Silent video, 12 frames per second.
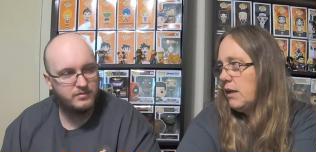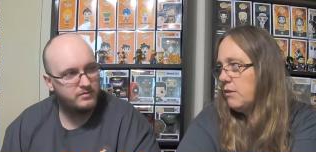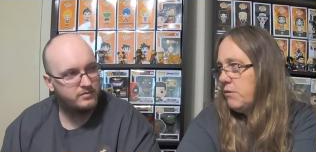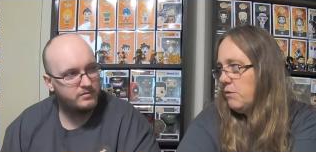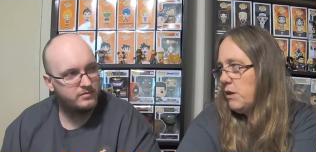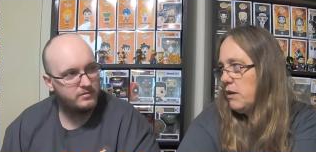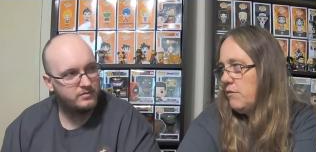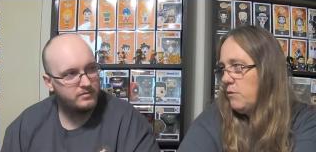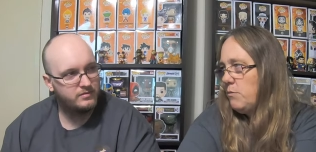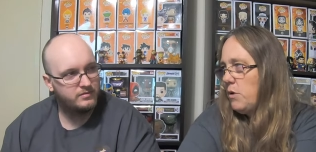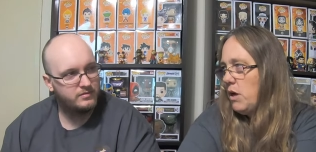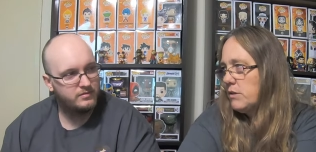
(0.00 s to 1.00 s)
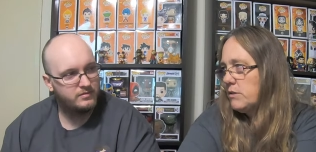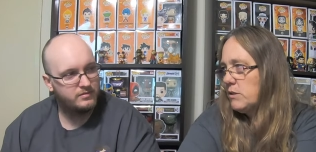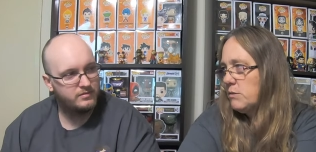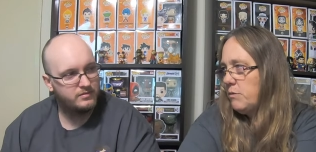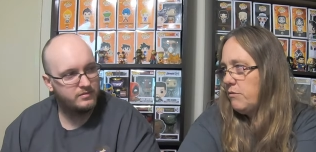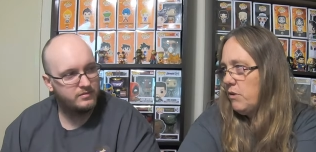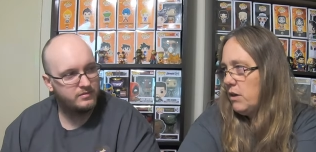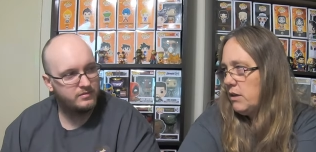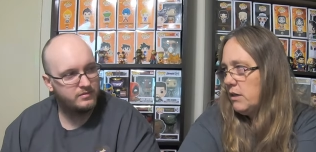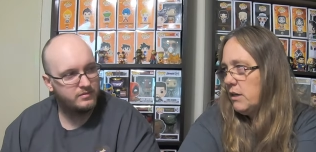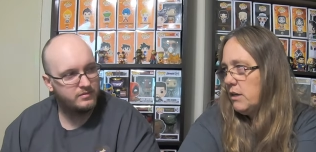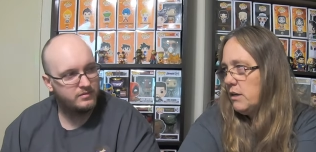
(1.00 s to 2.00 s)
Speaker 1: like three different boxes before I
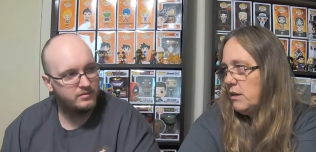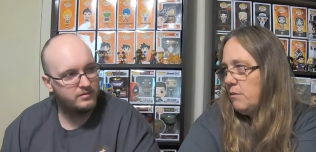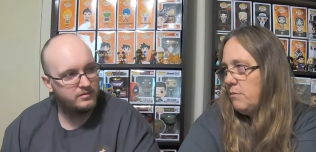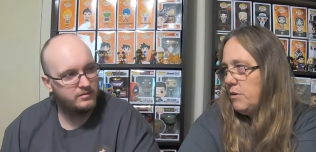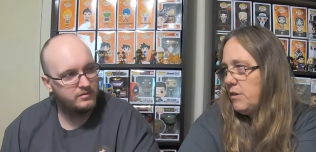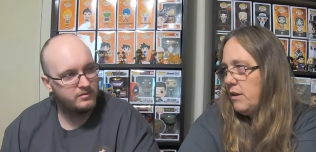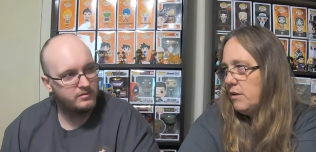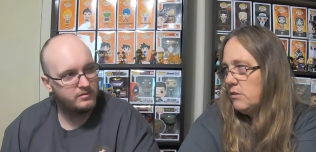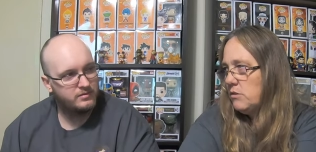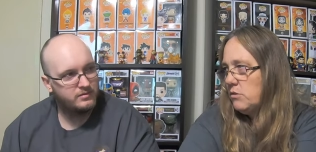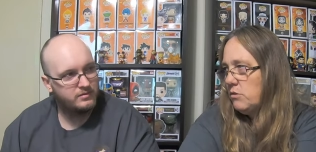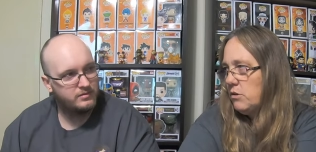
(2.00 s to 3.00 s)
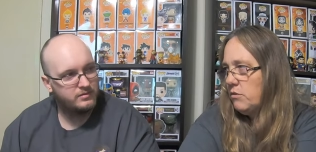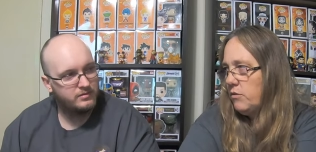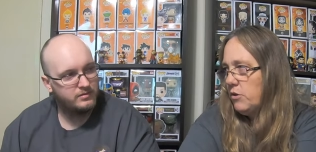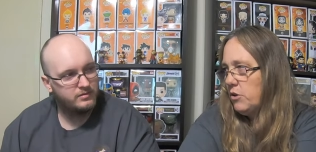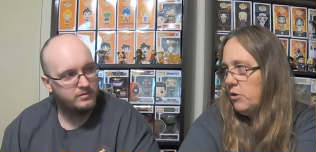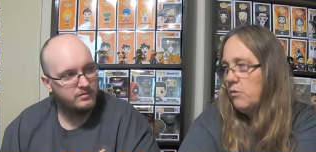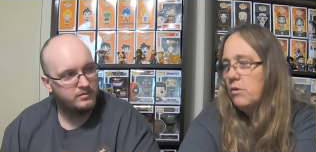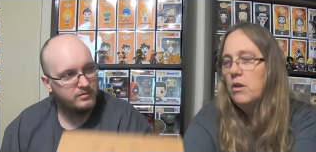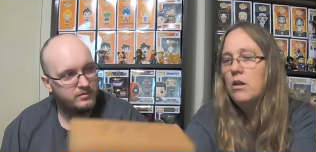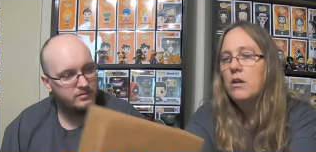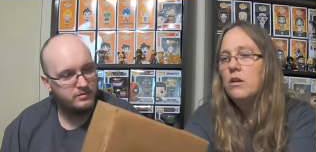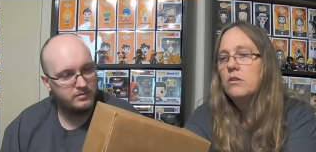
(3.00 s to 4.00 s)
could get a number that suited for you.
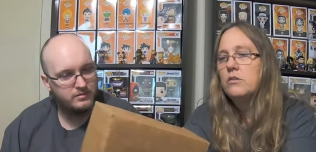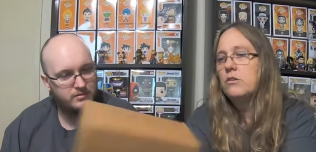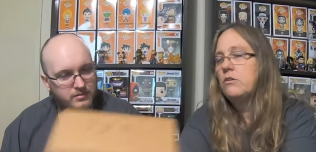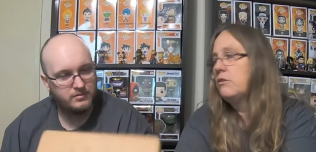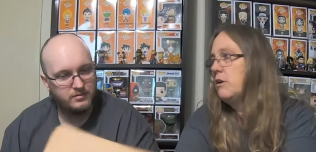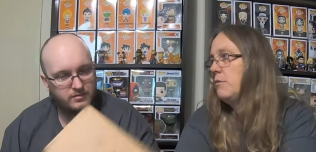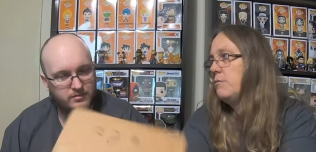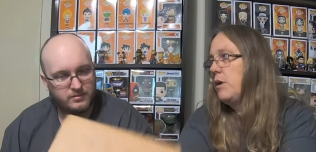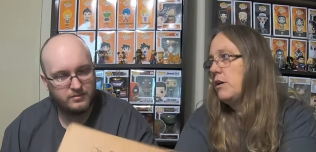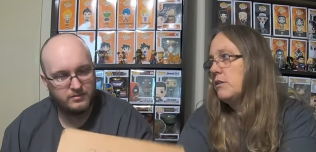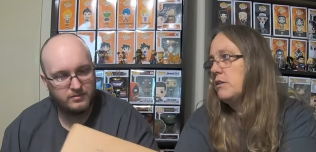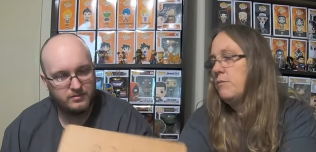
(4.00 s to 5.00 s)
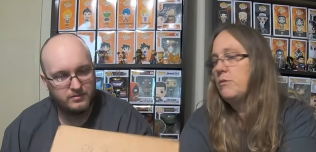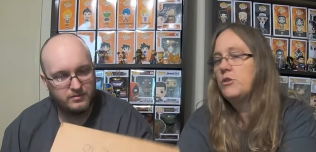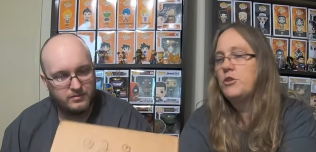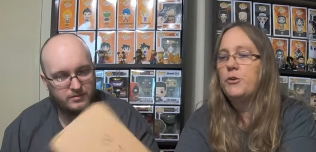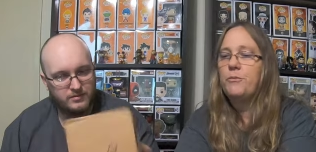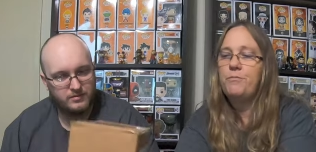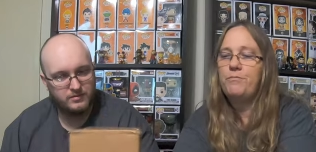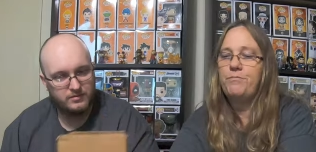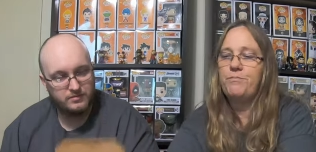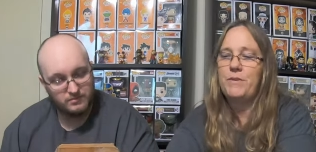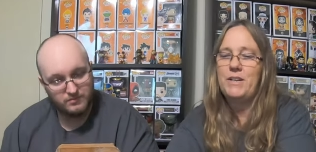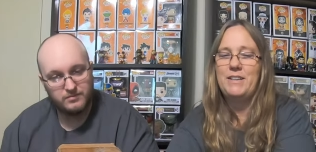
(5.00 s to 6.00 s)
So you got box number two.
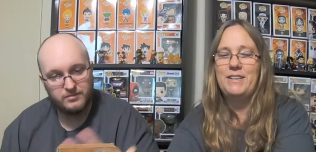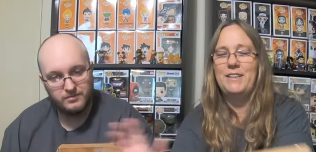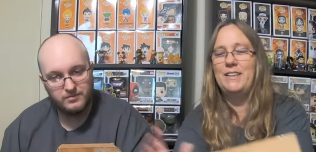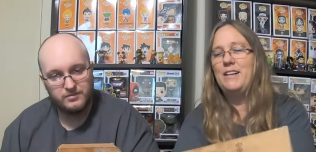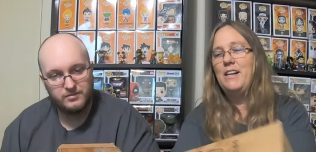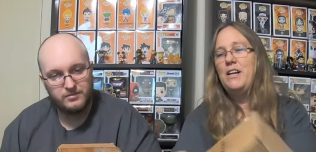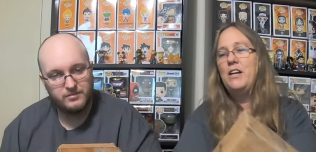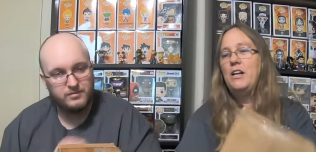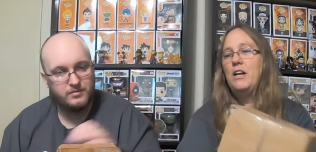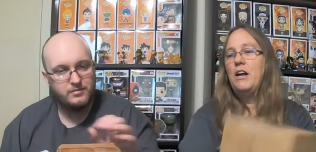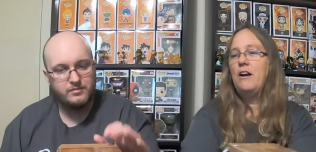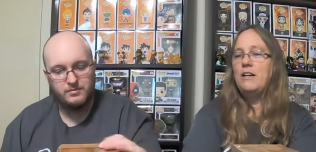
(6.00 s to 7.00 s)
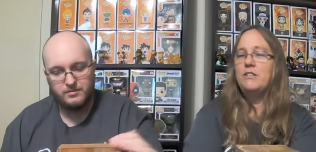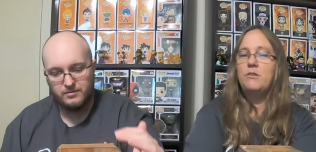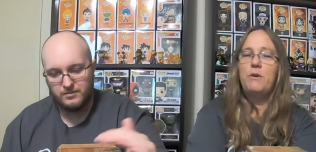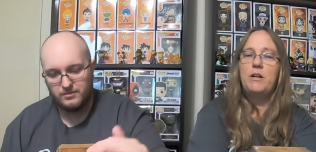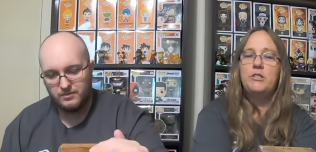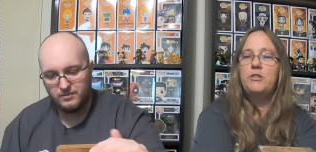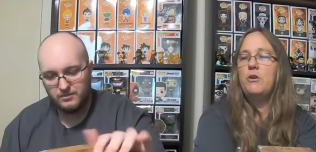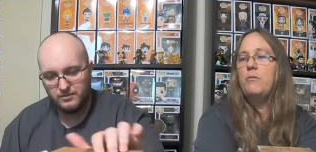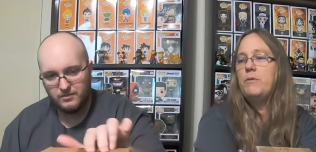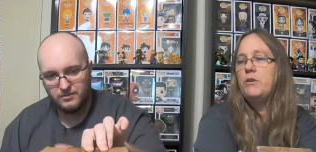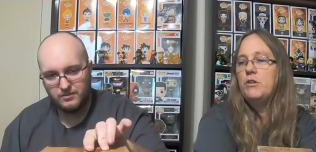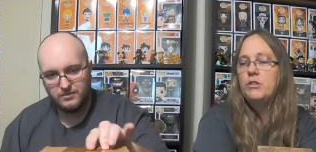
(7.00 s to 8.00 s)
All right, so why don't you open